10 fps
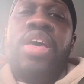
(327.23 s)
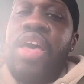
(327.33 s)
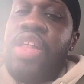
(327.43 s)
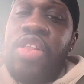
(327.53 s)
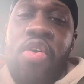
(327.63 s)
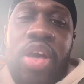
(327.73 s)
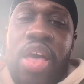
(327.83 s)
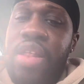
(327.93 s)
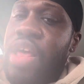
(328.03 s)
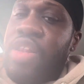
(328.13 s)
and don't
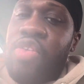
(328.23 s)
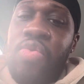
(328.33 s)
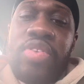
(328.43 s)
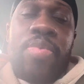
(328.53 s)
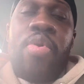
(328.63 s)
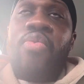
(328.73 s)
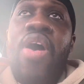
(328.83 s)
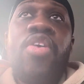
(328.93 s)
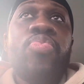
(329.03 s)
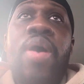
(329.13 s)
sleep on
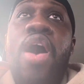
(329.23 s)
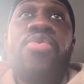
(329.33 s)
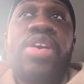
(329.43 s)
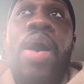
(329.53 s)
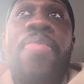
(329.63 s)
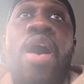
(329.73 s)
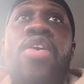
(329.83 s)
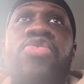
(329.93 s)
Rayo's power. He got power